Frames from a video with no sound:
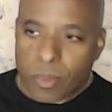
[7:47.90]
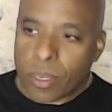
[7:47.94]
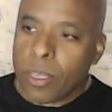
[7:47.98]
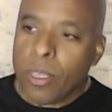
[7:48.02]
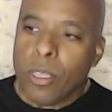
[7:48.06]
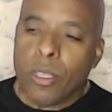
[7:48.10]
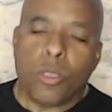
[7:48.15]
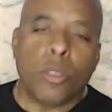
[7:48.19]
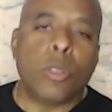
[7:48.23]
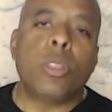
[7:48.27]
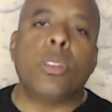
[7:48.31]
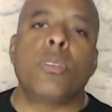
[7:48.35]

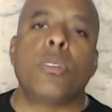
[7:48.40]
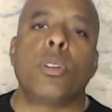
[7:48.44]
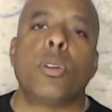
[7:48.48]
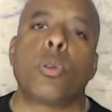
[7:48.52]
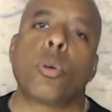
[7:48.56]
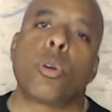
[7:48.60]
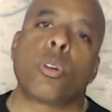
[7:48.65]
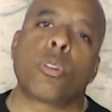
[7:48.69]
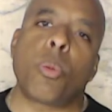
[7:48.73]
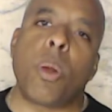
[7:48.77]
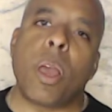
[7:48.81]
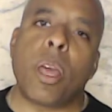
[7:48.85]
you leave the
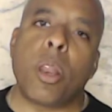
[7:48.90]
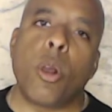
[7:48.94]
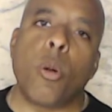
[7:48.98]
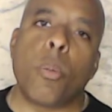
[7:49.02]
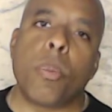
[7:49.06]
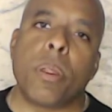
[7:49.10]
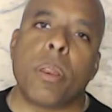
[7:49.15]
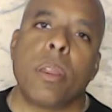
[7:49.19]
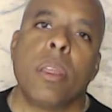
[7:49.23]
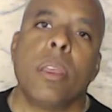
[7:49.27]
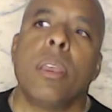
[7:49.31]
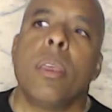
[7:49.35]
doors wide
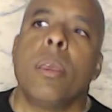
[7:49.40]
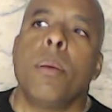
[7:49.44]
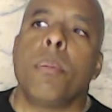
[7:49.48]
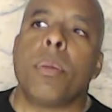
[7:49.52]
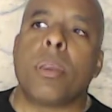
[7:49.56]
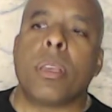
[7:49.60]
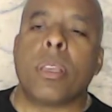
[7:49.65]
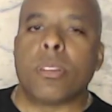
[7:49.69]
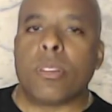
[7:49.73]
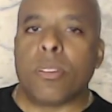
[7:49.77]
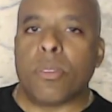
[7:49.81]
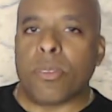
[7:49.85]
open.
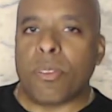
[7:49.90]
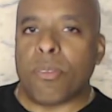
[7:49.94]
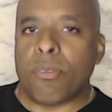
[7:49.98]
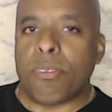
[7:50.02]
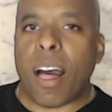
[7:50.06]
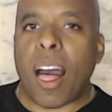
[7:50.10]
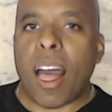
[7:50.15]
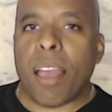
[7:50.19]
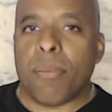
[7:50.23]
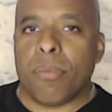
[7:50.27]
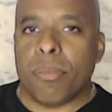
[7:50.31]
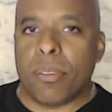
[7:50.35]
Because if the
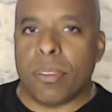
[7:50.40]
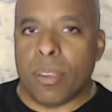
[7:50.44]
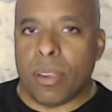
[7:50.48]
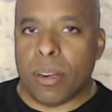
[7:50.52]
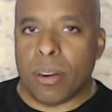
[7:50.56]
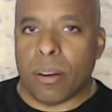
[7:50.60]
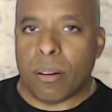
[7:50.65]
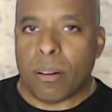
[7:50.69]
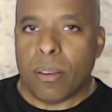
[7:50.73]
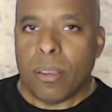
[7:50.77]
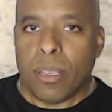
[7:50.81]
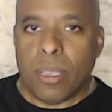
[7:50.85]
vibe's
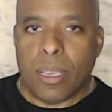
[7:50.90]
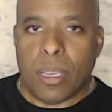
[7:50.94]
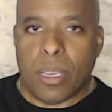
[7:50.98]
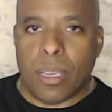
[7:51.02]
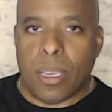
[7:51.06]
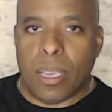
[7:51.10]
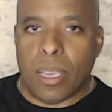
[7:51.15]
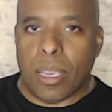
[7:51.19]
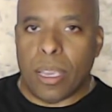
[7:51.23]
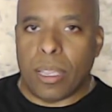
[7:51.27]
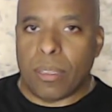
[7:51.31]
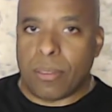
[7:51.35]
there,
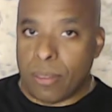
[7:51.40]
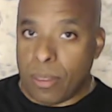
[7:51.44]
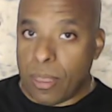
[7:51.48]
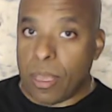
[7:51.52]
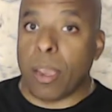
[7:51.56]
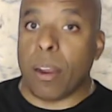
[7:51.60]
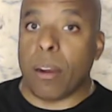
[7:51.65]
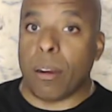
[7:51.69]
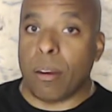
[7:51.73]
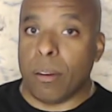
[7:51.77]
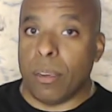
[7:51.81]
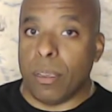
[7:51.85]
it's
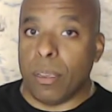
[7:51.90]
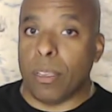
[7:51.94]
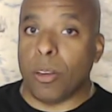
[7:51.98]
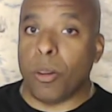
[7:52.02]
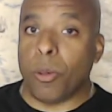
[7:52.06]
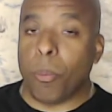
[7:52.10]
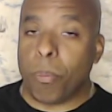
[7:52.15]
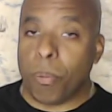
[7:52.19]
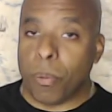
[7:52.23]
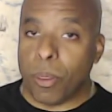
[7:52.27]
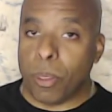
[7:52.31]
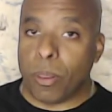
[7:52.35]
there.
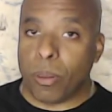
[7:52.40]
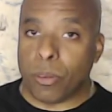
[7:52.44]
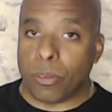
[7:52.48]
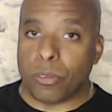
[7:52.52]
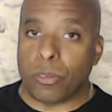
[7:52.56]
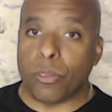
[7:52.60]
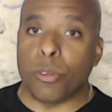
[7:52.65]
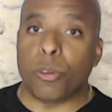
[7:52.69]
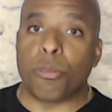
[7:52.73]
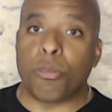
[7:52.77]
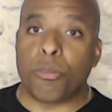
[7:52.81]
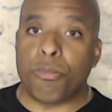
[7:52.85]
It'll build.
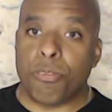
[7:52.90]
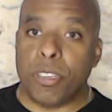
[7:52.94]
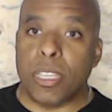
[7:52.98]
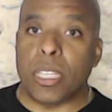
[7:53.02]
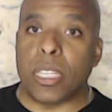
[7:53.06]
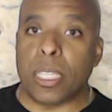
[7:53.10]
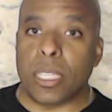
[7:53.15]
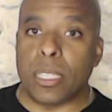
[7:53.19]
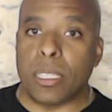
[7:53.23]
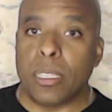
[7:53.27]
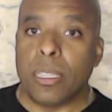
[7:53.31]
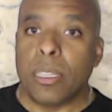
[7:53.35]
You'll
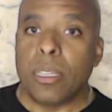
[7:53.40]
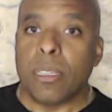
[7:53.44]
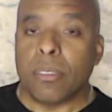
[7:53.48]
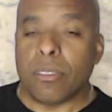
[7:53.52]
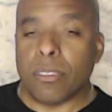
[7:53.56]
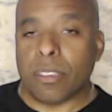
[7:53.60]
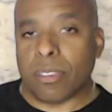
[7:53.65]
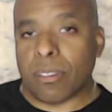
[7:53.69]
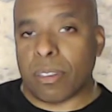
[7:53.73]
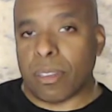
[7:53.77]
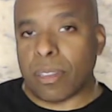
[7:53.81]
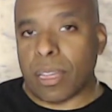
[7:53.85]
feel it.
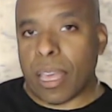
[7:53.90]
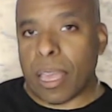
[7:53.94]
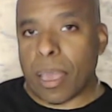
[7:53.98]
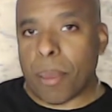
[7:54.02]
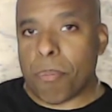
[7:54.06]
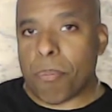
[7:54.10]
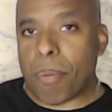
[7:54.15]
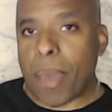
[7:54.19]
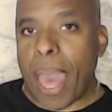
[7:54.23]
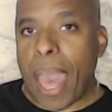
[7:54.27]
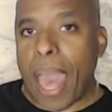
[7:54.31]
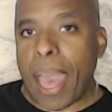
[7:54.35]
Just lay
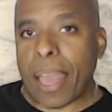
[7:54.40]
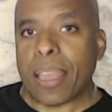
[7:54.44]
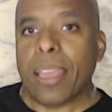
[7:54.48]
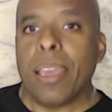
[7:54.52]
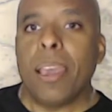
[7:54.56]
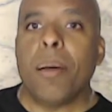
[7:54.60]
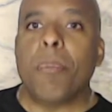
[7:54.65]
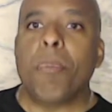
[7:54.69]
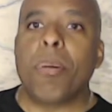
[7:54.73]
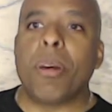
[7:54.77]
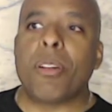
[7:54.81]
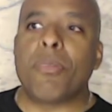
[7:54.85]
back.
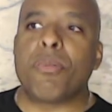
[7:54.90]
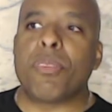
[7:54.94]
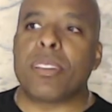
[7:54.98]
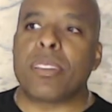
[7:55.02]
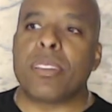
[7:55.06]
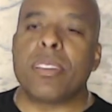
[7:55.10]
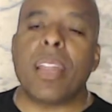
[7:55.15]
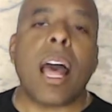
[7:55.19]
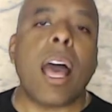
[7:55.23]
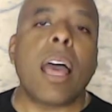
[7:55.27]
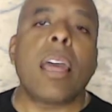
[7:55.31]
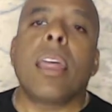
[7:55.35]
But if it's
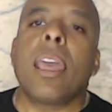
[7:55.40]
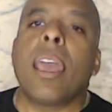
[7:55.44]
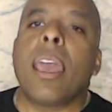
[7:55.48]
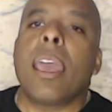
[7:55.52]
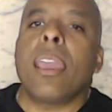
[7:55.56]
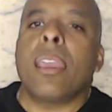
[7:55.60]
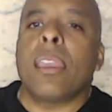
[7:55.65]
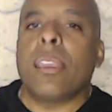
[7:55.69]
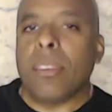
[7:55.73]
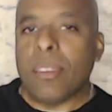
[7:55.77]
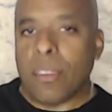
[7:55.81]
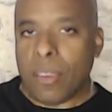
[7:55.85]
not,
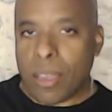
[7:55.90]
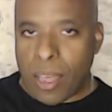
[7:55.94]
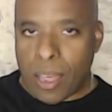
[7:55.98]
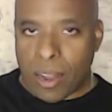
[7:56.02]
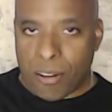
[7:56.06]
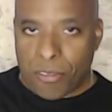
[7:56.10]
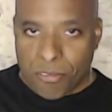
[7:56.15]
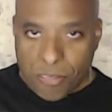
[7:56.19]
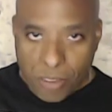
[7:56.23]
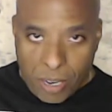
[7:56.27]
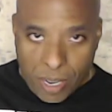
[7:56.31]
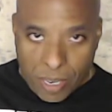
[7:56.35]
hey, you got
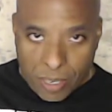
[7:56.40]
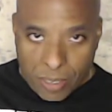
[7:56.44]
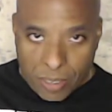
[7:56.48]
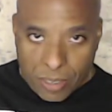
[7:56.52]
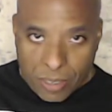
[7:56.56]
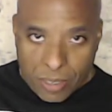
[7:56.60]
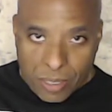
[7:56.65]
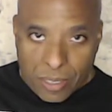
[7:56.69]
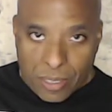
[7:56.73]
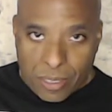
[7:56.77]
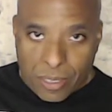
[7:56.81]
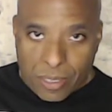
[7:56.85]
a friend.
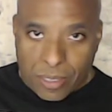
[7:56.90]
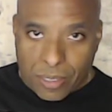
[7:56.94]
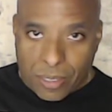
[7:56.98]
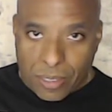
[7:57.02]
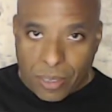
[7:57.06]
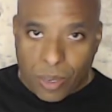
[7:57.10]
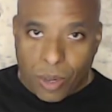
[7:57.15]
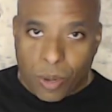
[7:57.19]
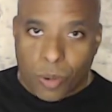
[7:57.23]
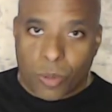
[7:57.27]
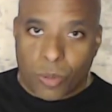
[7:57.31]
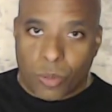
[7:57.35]

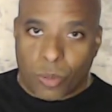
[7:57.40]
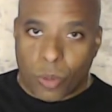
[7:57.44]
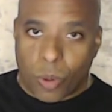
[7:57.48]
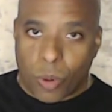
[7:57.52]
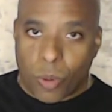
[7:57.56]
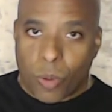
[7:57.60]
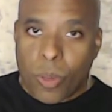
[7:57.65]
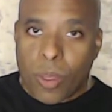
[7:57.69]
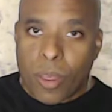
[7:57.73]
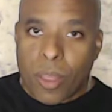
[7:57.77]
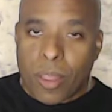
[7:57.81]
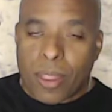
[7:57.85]

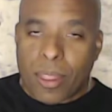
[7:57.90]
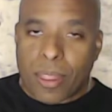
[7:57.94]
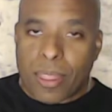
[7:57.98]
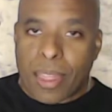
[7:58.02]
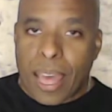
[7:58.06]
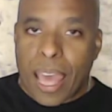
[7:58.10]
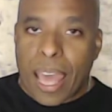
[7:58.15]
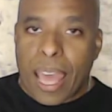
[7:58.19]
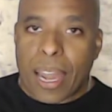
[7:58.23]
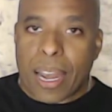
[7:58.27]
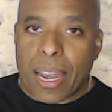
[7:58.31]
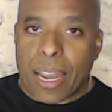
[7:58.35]
So
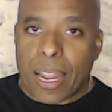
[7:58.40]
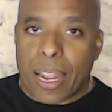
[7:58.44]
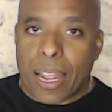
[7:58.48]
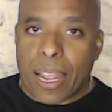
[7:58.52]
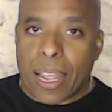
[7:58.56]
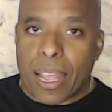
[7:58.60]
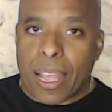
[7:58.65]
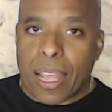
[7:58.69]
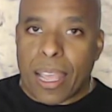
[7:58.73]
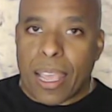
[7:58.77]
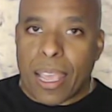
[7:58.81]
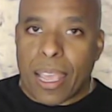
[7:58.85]
that
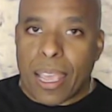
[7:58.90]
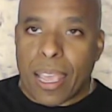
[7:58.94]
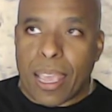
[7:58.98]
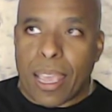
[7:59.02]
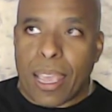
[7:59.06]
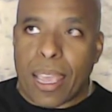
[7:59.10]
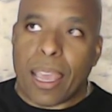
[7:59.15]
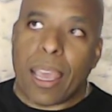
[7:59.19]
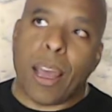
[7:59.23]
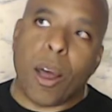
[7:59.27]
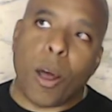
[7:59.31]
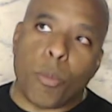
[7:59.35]

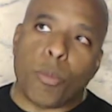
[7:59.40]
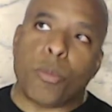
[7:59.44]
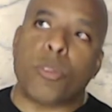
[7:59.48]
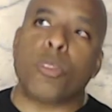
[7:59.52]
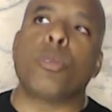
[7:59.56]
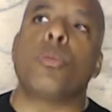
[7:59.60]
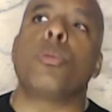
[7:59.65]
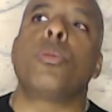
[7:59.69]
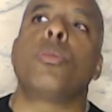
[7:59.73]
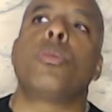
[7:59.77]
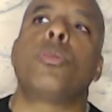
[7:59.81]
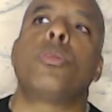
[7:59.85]
helps
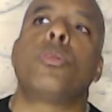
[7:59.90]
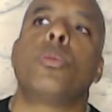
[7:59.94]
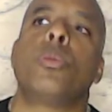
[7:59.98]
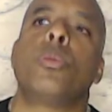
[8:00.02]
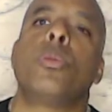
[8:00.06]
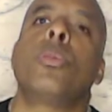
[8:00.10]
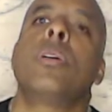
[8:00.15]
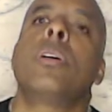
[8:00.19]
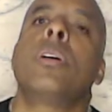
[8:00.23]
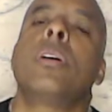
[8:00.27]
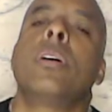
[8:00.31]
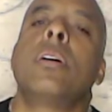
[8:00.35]
you
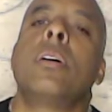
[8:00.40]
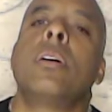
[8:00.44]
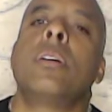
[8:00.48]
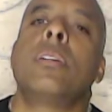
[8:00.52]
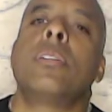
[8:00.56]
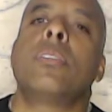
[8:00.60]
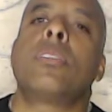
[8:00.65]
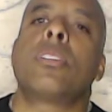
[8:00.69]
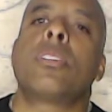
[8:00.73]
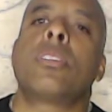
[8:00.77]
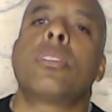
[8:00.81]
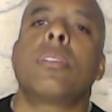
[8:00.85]
to
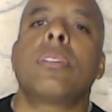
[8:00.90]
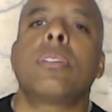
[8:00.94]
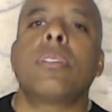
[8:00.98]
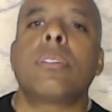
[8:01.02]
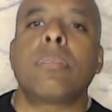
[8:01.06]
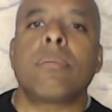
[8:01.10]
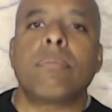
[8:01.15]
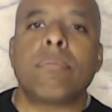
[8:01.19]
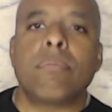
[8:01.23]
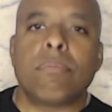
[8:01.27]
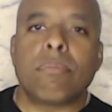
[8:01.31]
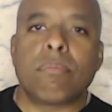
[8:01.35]
just
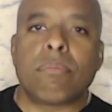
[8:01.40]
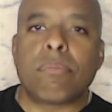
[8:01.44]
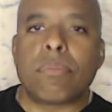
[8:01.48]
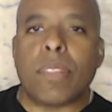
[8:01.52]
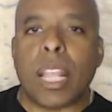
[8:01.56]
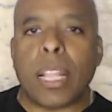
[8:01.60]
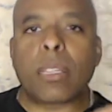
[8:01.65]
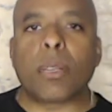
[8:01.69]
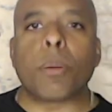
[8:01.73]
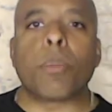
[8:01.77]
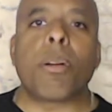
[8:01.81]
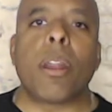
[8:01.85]

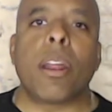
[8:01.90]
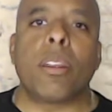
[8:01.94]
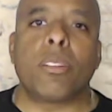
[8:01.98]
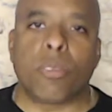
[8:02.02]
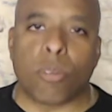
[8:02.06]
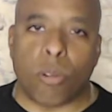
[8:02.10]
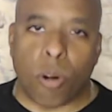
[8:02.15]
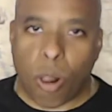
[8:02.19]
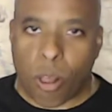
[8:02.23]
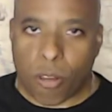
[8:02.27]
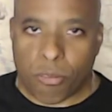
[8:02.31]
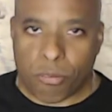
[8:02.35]
take the
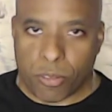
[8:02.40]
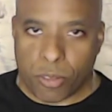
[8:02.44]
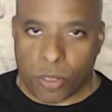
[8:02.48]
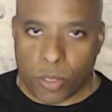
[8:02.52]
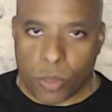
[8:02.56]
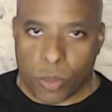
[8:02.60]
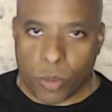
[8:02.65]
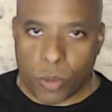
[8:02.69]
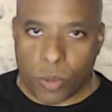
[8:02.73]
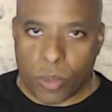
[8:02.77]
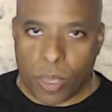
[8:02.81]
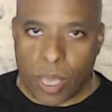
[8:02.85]
pressure off of you